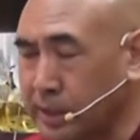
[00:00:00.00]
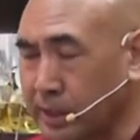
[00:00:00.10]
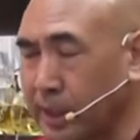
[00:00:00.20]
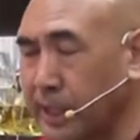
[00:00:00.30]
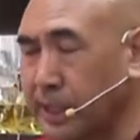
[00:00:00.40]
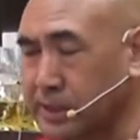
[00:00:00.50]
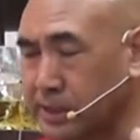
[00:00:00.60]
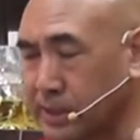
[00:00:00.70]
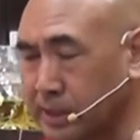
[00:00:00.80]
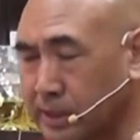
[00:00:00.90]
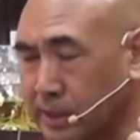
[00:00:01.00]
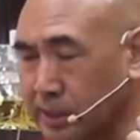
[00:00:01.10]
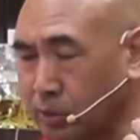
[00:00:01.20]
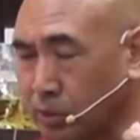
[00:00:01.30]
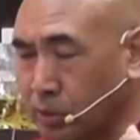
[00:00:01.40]
arises,
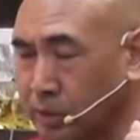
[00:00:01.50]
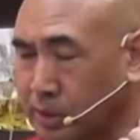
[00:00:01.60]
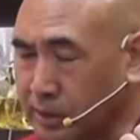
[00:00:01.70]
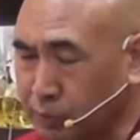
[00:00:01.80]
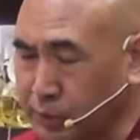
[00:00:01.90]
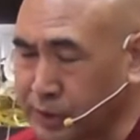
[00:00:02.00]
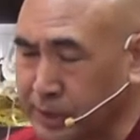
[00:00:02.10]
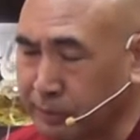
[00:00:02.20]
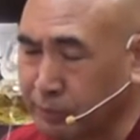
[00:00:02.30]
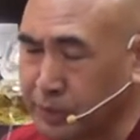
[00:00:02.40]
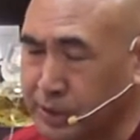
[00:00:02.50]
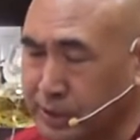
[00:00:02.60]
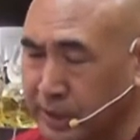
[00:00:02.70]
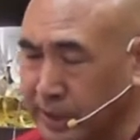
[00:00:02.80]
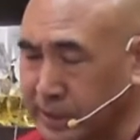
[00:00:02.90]
you know, the wisdom which
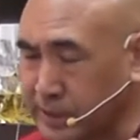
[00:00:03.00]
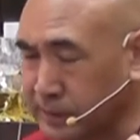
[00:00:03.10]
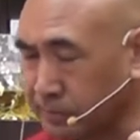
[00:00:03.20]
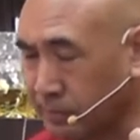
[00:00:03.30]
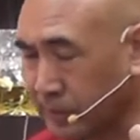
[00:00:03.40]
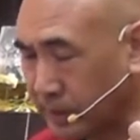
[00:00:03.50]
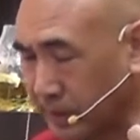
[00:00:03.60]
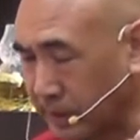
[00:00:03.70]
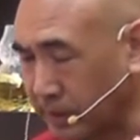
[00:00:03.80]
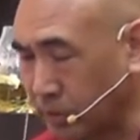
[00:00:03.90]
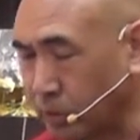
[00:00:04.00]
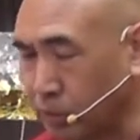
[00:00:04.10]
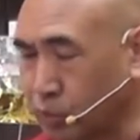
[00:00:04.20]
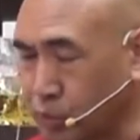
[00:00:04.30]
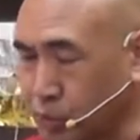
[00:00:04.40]
realizes, you
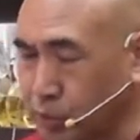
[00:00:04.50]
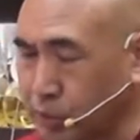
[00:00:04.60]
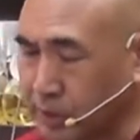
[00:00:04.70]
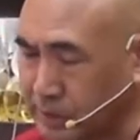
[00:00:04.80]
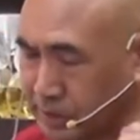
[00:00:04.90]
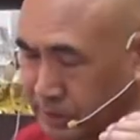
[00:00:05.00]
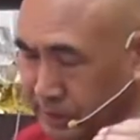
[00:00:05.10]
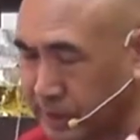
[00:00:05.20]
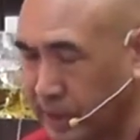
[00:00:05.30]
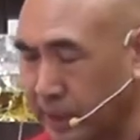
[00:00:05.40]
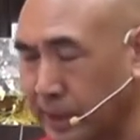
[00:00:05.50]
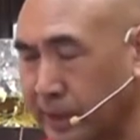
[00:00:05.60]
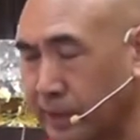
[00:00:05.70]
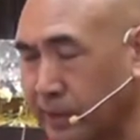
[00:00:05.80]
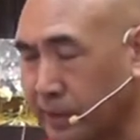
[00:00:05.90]
know, truth is
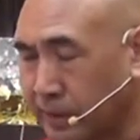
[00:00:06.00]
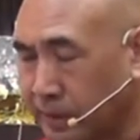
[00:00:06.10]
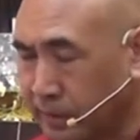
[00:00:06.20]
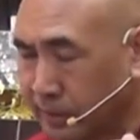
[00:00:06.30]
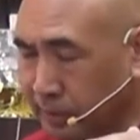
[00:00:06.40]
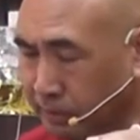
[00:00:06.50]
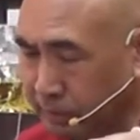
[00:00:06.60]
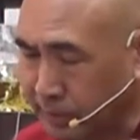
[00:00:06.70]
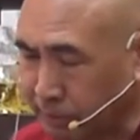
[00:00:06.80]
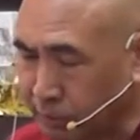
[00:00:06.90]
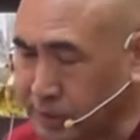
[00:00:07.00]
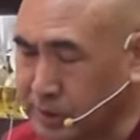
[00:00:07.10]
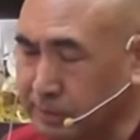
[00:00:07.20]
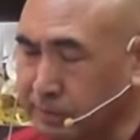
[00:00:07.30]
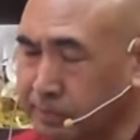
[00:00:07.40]
declined. When
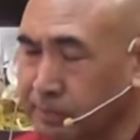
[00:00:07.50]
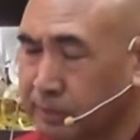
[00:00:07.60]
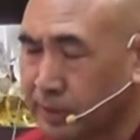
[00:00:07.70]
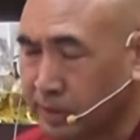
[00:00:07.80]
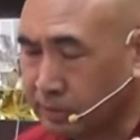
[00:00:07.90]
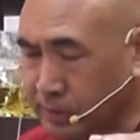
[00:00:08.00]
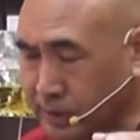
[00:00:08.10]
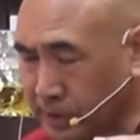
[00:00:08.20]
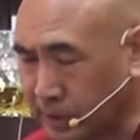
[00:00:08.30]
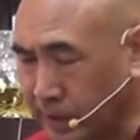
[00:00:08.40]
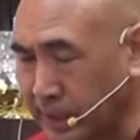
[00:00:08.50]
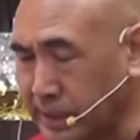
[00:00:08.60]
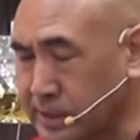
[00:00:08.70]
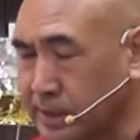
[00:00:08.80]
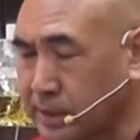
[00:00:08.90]
wisdom which is
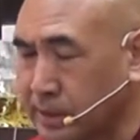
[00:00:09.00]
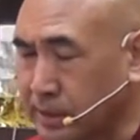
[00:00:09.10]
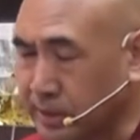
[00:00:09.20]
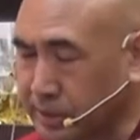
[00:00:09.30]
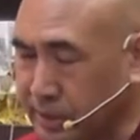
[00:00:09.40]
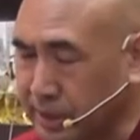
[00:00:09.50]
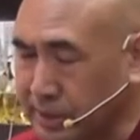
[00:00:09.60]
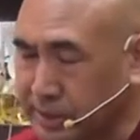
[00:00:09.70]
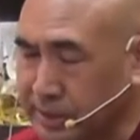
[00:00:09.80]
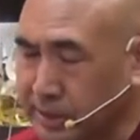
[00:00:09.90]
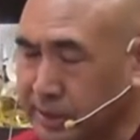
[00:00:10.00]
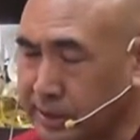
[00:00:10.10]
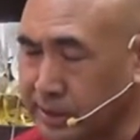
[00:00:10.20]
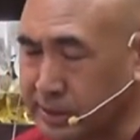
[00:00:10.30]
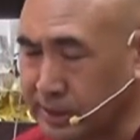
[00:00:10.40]
realized, the reality
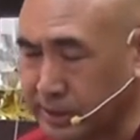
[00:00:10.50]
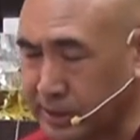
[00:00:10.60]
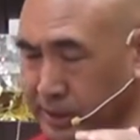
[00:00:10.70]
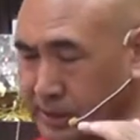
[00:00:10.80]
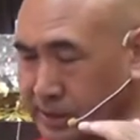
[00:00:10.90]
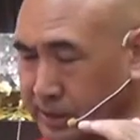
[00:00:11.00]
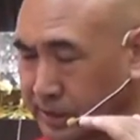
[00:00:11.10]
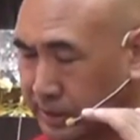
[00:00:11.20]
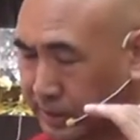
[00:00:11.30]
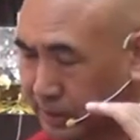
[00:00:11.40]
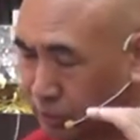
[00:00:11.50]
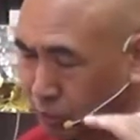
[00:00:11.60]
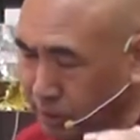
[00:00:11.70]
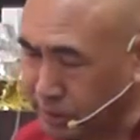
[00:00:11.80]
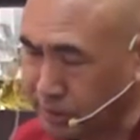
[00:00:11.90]
is increased,
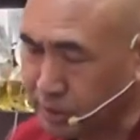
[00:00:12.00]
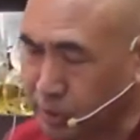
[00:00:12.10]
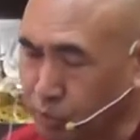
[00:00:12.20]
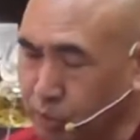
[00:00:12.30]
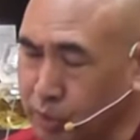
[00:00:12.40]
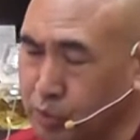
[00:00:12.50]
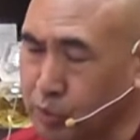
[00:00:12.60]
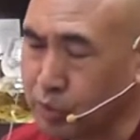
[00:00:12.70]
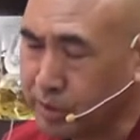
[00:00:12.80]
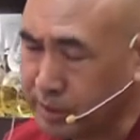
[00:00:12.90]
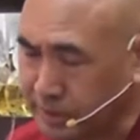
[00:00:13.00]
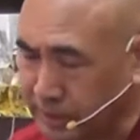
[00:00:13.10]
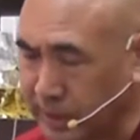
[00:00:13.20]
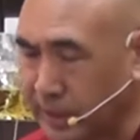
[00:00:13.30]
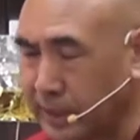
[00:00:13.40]
ignorance going to
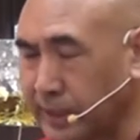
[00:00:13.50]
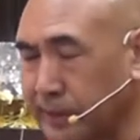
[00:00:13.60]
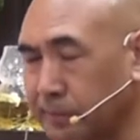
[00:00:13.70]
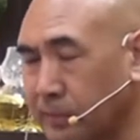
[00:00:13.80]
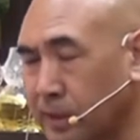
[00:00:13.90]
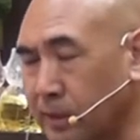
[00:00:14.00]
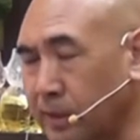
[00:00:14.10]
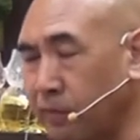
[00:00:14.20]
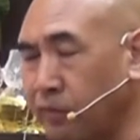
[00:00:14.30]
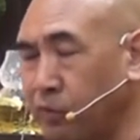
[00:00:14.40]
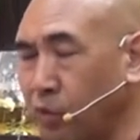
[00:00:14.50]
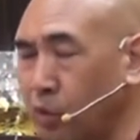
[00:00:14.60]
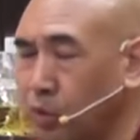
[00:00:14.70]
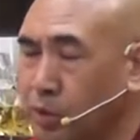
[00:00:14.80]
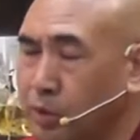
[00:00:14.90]
decline.
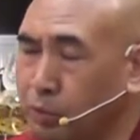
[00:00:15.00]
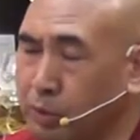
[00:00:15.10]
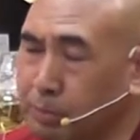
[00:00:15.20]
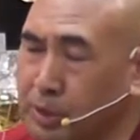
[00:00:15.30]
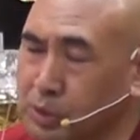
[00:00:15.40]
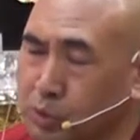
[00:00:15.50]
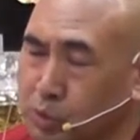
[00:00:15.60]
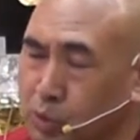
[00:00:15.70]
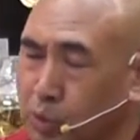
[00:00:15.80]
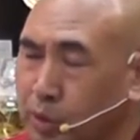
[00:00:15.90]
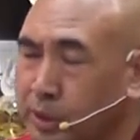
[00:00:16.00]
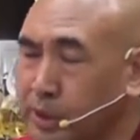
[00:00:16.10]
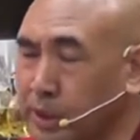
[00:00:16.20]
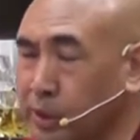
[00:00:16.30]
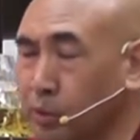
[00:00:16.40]
Therefore, we must know
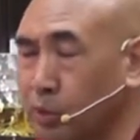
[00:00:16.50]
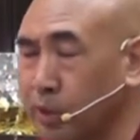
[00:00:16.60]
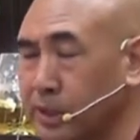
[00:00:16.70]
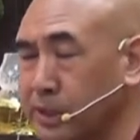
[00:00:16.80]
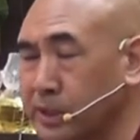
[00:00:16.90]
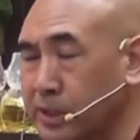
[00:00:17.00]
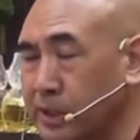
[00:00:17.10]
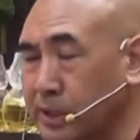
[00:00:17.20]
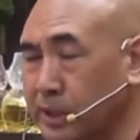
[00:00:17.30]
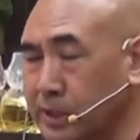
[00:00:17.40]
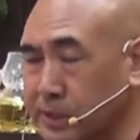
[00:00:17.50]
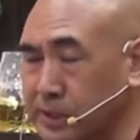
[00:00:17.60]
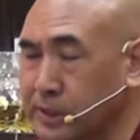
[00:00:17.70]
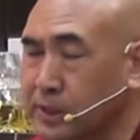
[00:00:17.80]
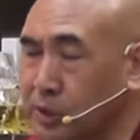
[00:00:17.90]
ignorance
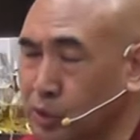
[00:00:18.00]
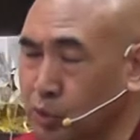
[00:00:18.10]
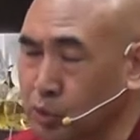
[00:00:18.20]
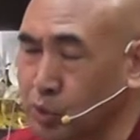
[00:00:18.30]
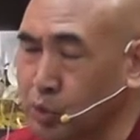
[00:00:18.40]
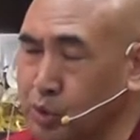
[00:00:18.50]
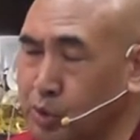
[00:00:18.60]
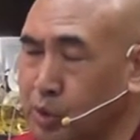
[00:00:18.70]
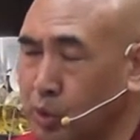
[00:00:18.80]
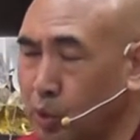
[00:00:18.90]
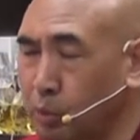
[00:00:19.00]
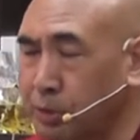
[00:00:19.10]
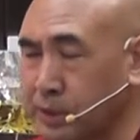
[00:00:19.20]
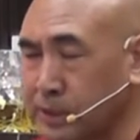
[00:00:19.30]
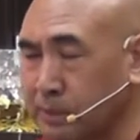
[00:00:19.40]
is the root of
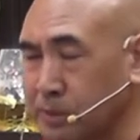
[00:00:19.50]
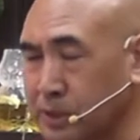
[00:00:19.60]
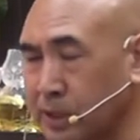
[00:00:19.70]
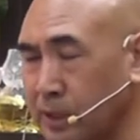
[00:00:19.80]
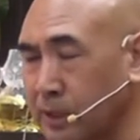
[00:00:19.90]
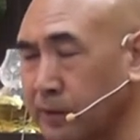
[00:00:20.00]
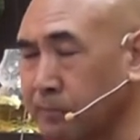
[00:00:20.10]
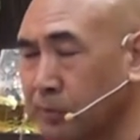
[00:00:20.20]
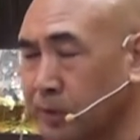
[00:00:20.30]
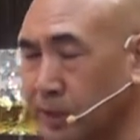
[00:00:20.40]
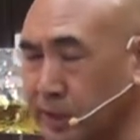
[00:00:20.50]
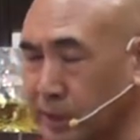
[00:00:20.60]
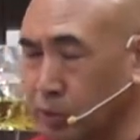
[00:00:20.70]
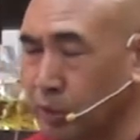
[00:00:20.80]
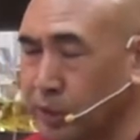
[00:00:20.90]
the samsara.
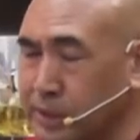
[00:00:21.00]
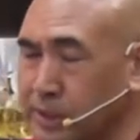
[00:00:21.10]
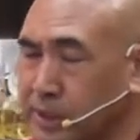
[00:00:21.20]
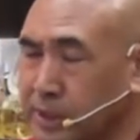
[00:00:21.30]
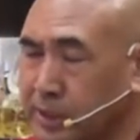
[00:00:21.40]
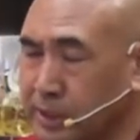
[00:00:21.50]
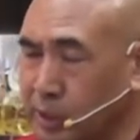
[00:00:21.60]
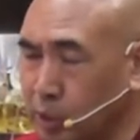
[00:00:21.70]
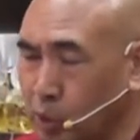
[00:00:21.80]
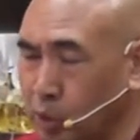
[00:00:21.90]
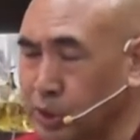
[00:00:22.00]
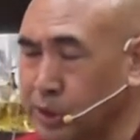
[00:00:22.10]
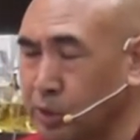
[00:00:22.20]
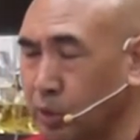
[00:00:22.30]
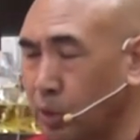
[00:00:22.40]
Ignorance is the
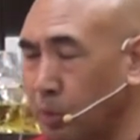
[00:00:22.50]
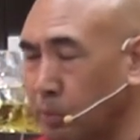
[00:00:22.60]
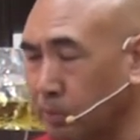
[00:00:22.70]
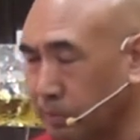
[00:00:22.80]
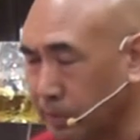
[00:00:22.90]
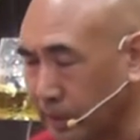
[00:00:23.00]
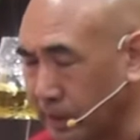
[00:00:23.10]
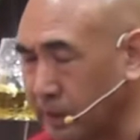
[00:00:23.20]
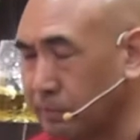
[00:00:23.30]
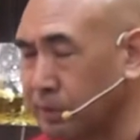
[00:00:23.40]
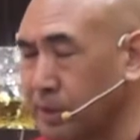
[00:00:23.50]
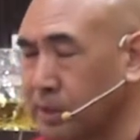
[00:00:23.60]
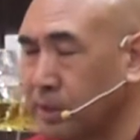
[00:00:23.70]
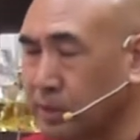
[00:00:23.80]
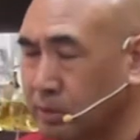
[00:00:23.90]
origin of every,
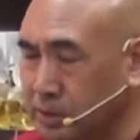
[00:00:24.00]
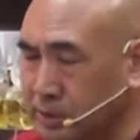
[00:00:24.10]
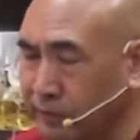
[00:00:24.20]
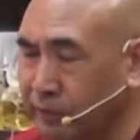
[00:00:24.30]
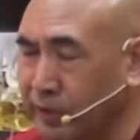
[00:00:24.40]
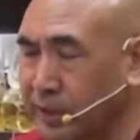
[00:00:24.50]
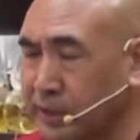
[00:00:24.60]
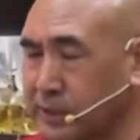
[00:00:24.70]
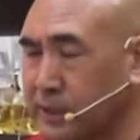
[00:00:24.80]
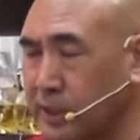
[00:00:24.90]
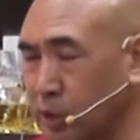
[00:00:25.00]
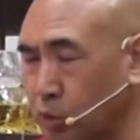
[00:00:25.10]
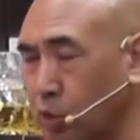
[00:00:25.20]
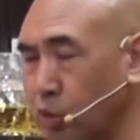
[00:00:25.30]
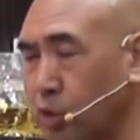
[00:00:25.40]
you know, sufferings,
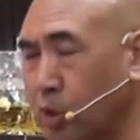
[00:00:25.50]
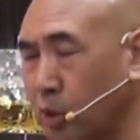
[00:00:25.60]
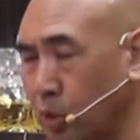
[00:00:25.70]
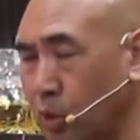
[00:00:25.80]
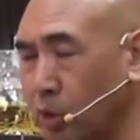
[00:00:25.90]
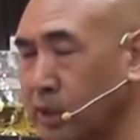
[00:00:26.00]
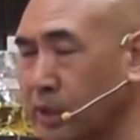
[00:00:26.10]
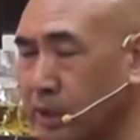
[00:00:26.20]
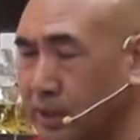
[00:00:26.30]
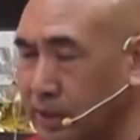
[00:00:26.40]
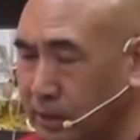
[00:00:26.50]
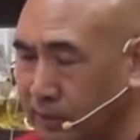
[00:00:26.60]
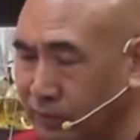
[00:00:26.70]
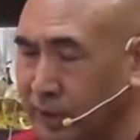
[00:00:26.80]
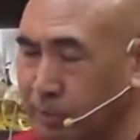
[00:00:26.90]
include all the
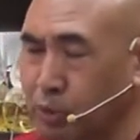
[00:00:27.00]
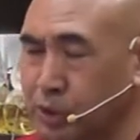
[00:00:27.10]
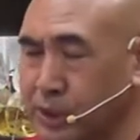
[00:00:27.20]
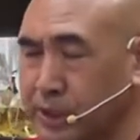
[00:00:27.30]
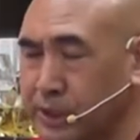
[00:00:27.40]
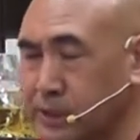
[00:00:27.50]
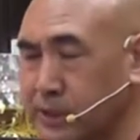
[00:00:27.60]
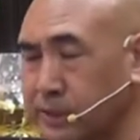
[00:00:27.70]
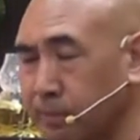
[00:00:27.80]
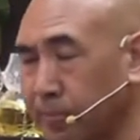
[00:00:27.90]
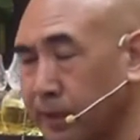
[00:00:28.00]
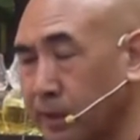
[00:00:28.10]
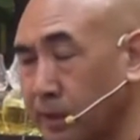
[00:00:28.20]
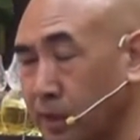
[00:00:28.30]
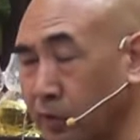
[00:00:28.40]
afflictive emotions.
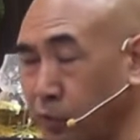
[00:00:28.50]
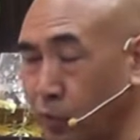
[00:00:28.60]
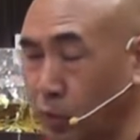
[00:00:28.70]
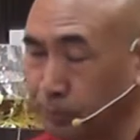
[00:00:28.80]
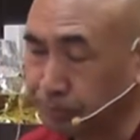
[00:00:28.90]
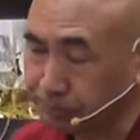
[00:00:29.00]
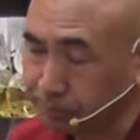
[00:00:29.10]
Therefore,